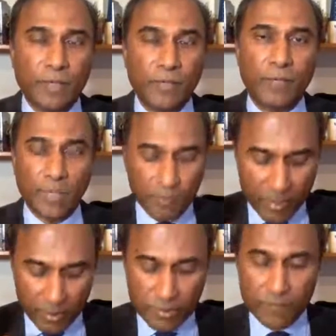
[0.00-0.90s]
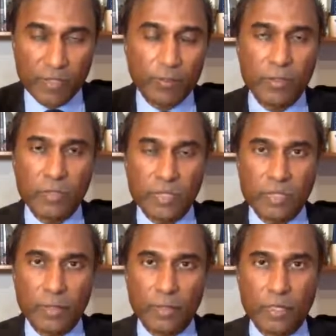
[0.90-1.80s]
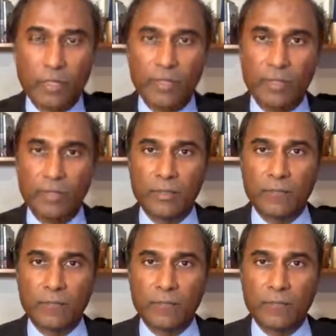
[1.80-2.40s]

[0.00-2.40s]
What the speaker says: But the fundamentals of the immune system are,